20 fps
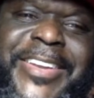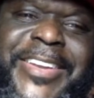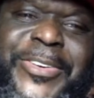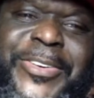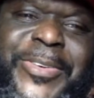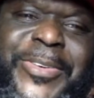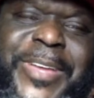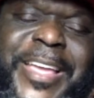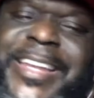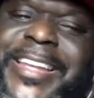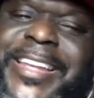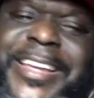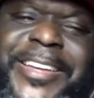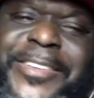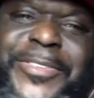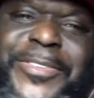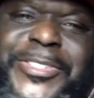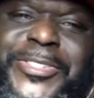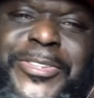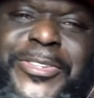you know, and
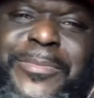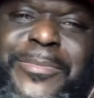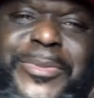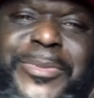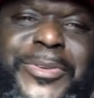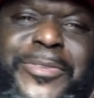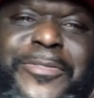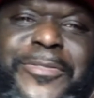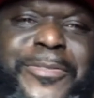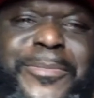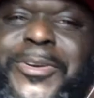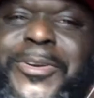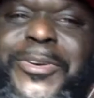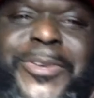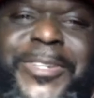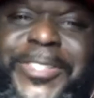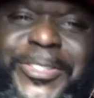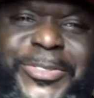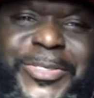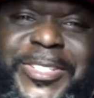none of us are immune from
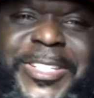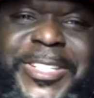going